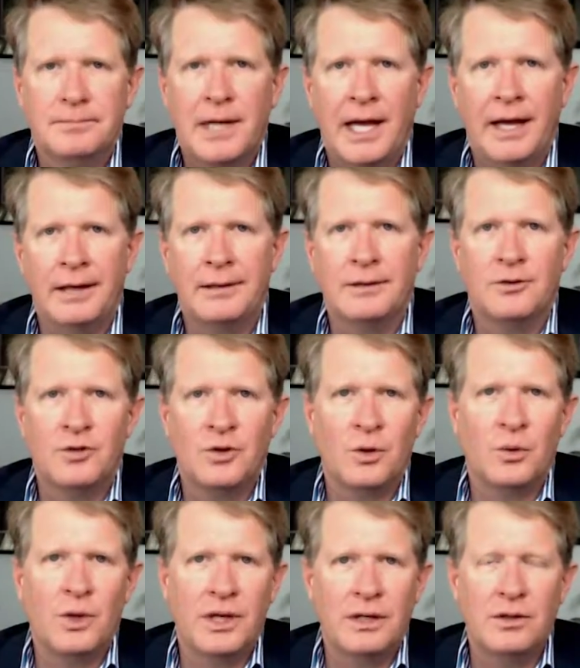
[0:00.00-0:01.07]
And
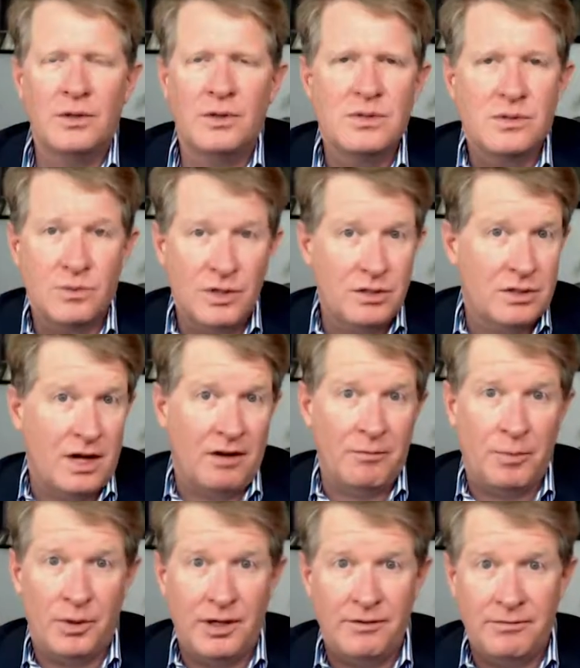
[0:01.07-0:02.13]
so we use
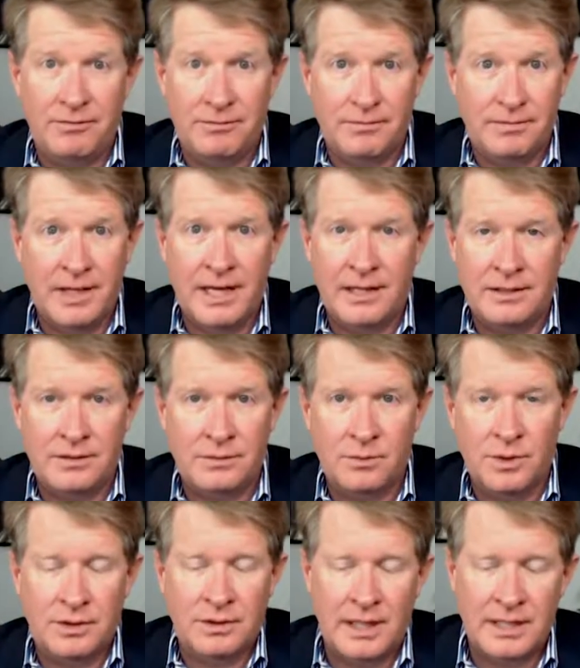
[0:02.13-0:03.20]
GovBrief as
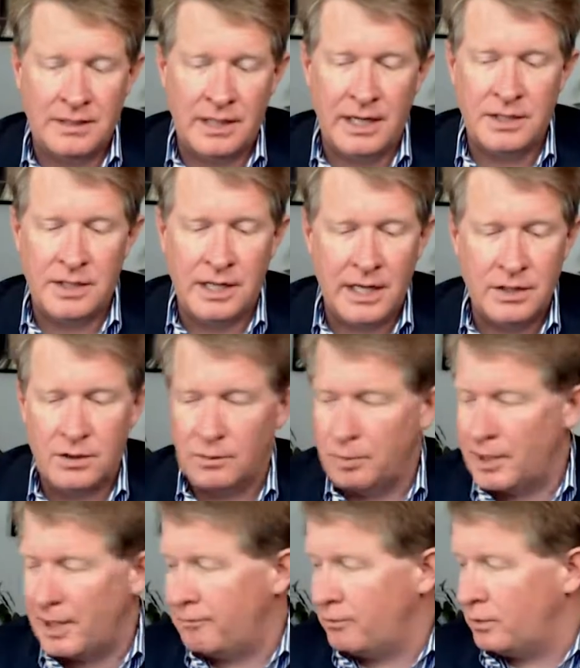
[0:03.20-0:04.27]
an educational
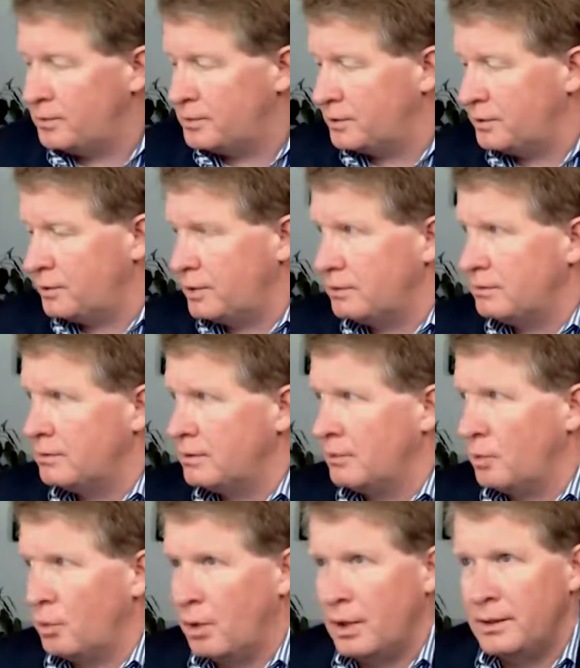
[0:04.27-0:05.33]
platform to do it,
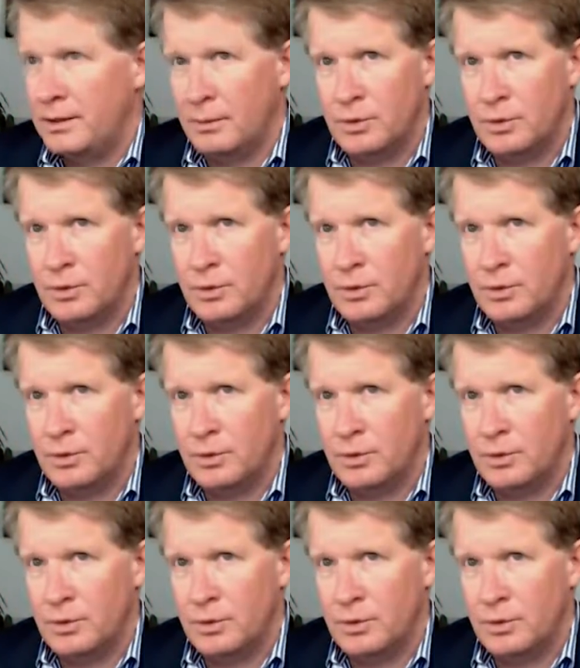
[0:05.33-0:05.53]
number 1.